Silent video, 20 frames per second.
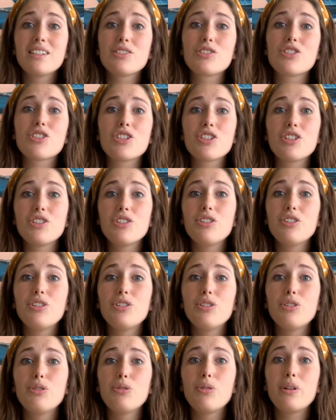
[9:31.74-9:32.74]

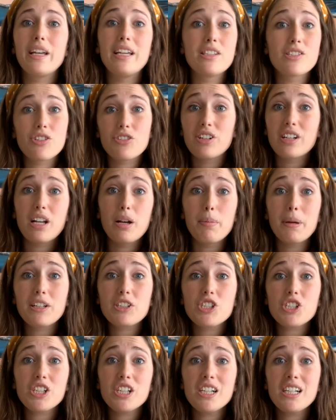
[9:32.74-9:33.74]
to inserting a
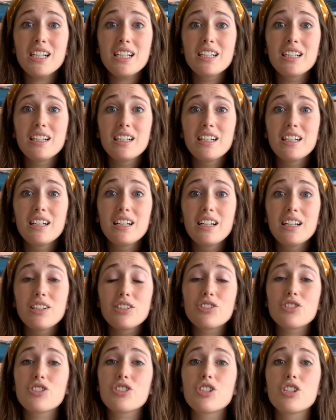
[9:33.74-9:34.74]
picture
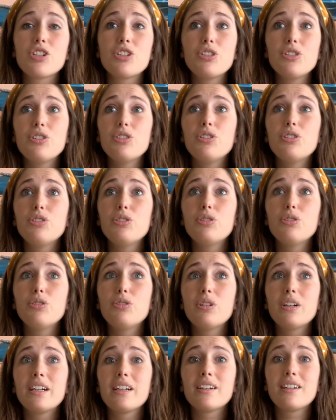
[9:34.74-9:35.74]

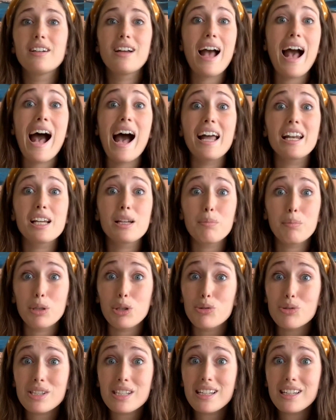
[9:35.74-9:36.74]
to adding
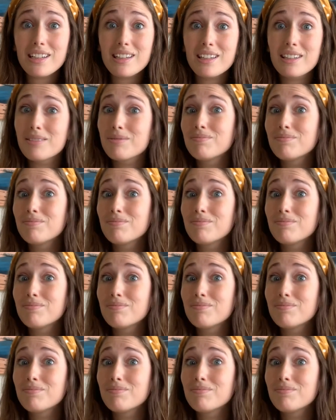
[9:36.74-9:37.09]
music.